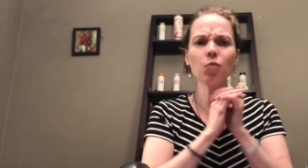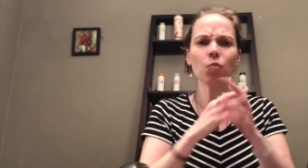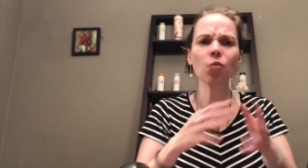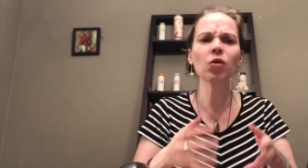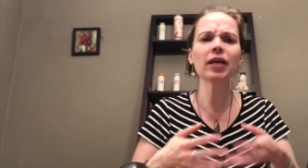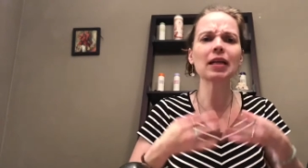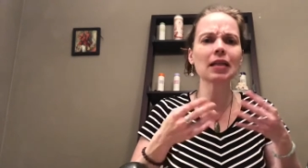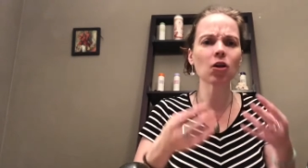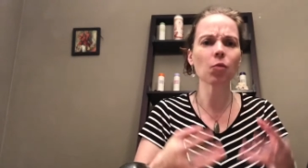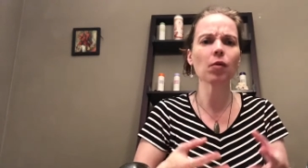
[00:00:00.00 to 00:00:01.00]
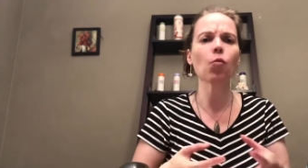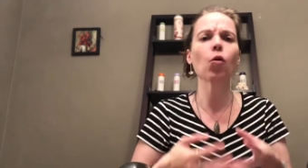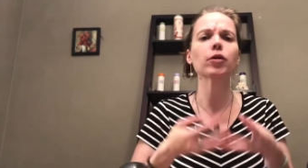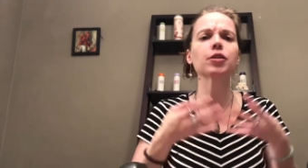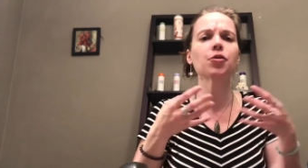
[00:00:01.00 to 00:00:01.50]
we'll get a little bit
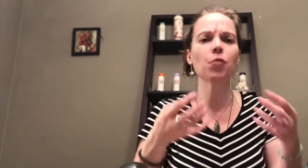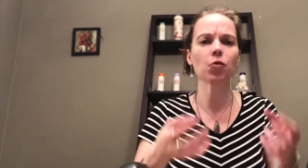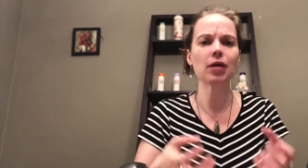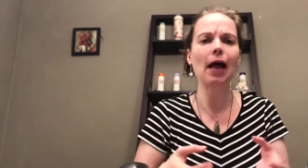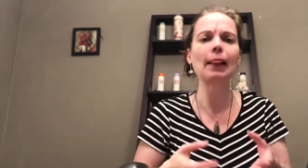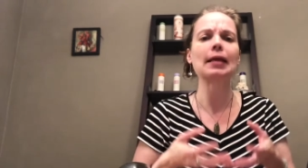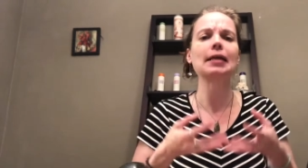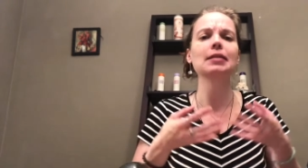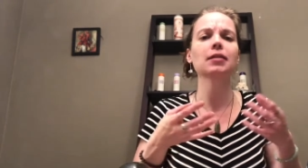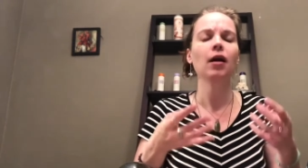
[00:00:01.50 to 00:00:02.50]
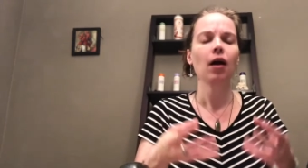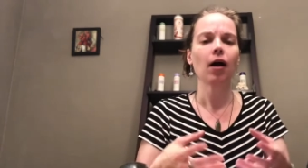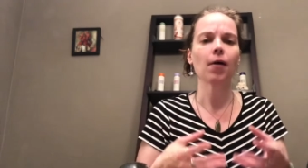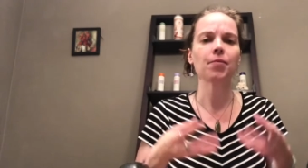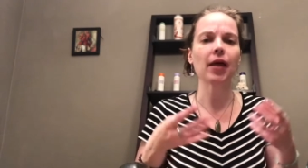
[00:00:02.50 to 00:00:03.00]
more into modalities
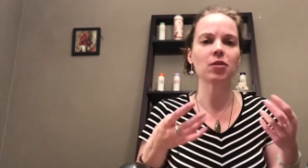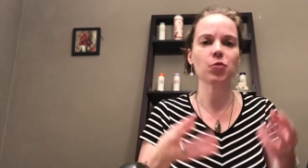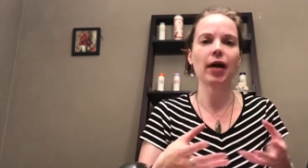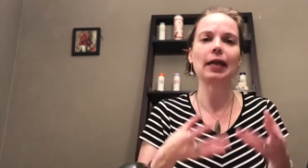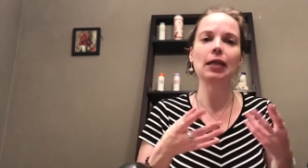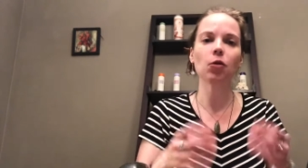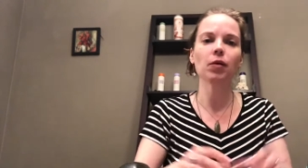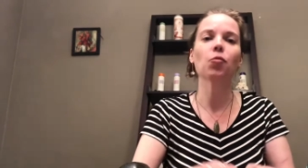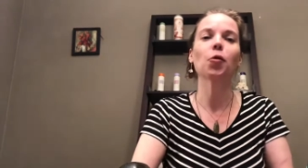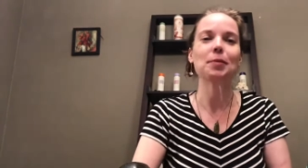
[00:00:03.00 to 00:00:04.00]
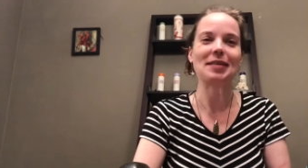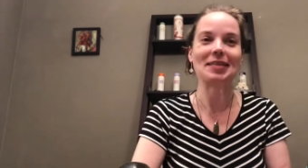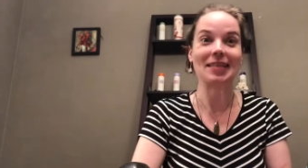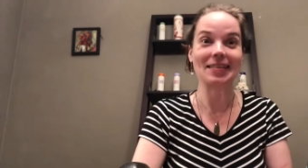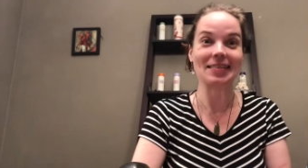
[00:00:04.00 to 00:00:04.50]
as we add a little bit more meat to
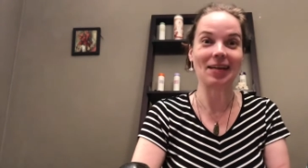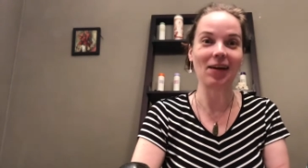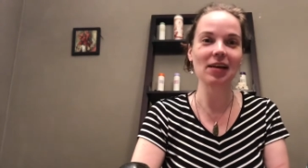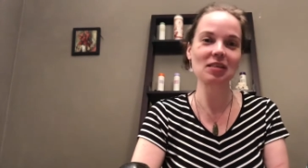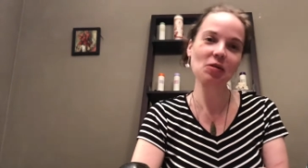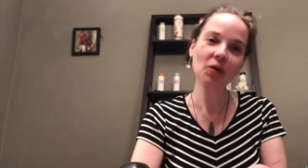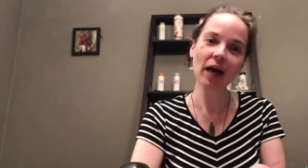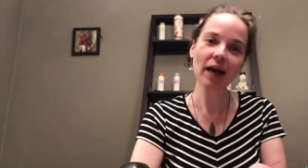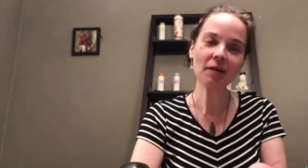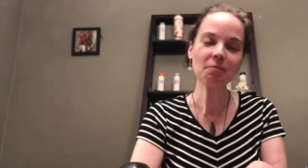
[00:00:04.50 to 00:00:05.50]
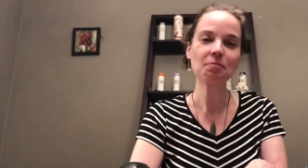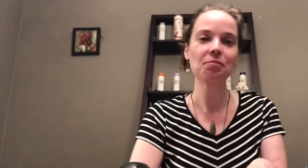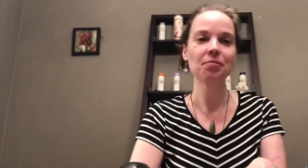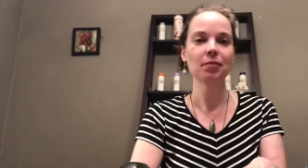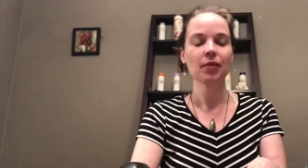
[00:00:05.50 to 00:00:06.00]
this series, okay?
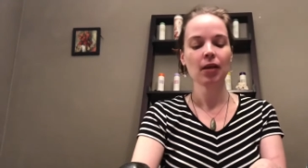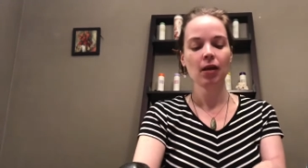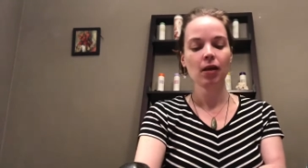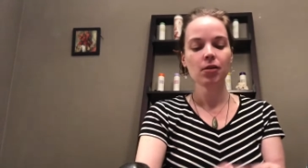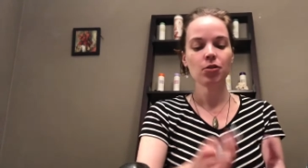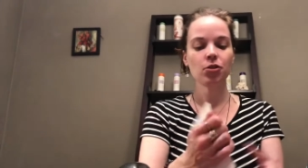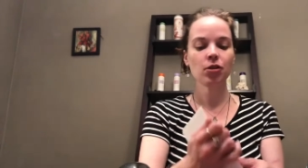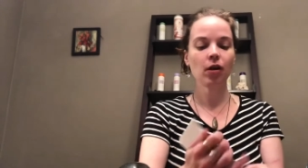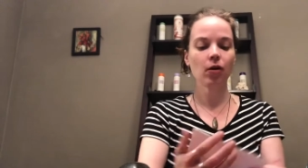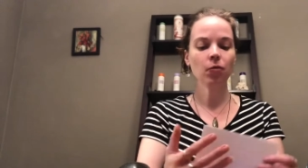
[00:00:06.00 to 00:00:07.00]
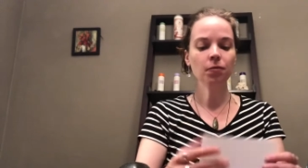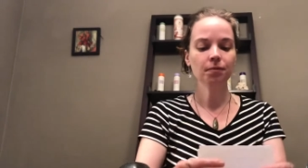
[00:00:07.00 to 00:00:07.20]
So